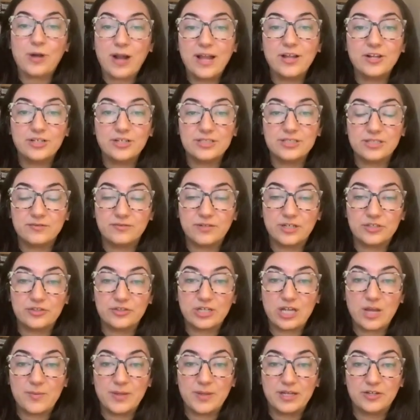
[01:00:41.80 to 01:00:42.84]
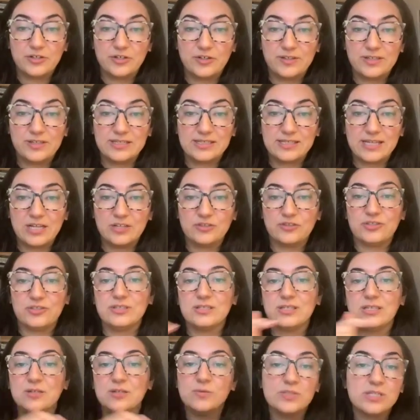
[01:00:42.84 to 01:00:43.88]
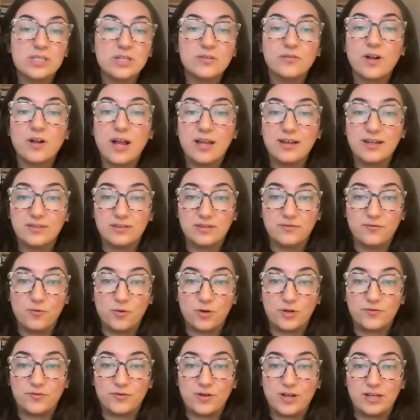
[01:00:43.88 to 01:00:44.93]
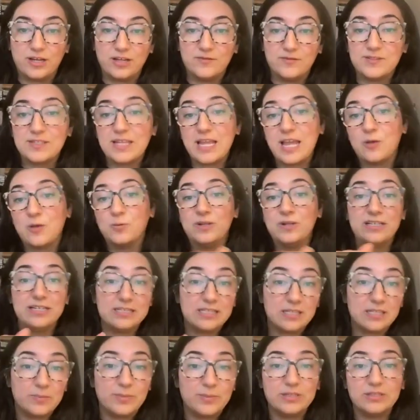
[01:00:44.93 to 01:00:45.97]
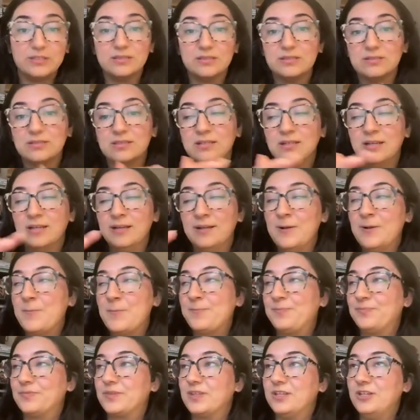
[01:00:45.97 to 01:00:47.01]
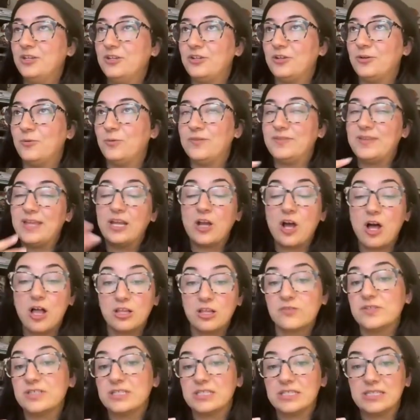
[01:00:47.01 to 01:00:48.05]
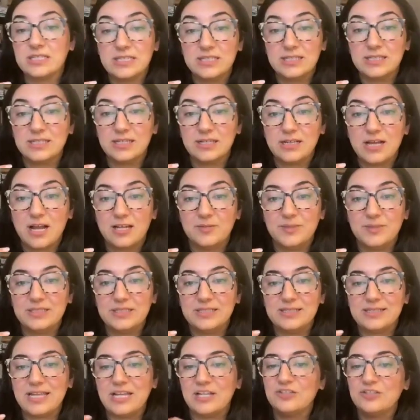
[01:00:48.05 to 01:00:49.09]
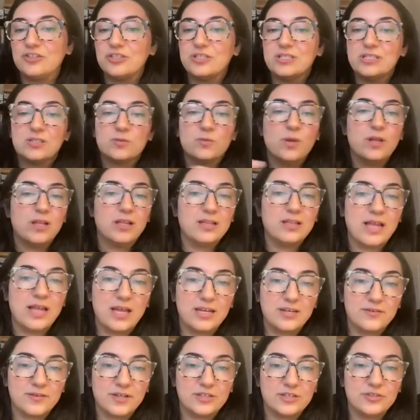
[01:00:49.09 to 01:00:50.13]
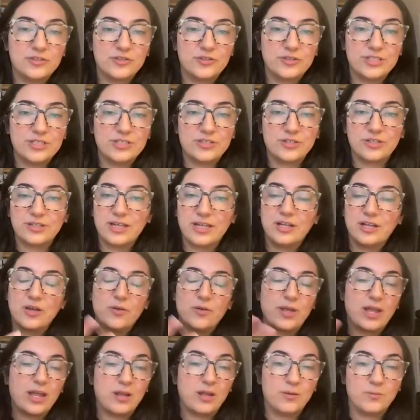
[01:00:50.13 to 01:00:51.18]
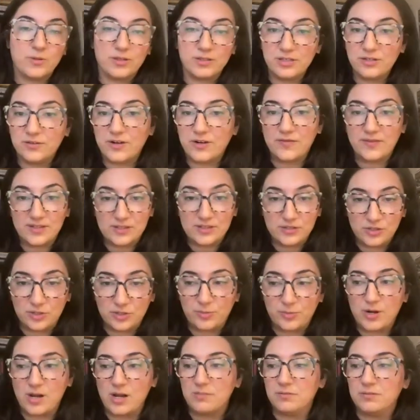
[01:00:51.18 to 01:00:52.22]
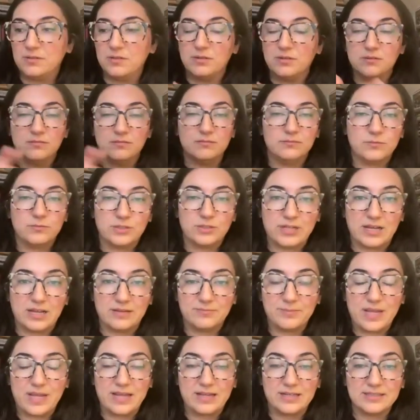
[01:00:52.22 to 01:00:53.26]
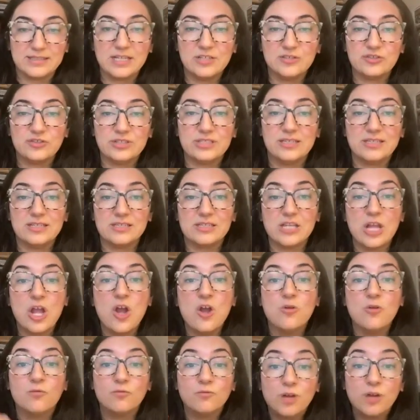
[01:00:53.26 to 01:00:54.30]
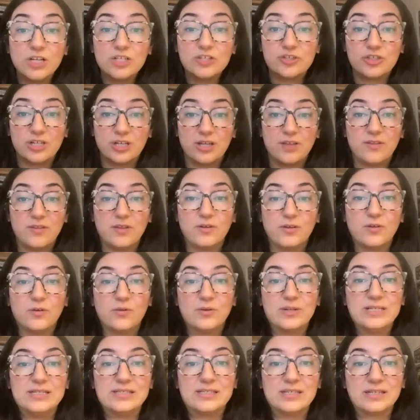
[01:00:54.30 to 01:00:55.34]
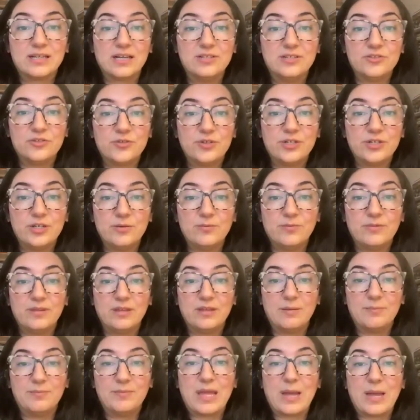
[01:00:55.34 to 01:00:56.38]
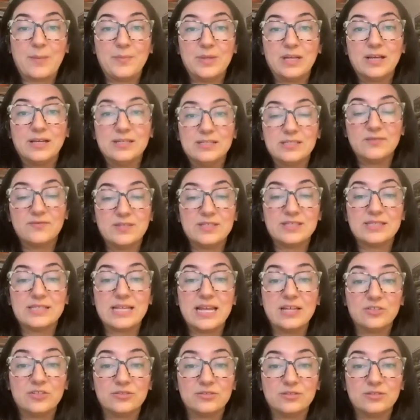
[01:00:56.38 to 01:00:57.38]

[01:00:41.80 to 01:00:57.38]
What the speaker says: Prior to Russia coming under these sanctions, it was Iran at the forefront of saying we need to build what they call a resistance economy to sanctions. Well, a lot of countries are like, okay, well, Iran, that's your problem. We're not paying attention to this. Russia, though, is a country that because of the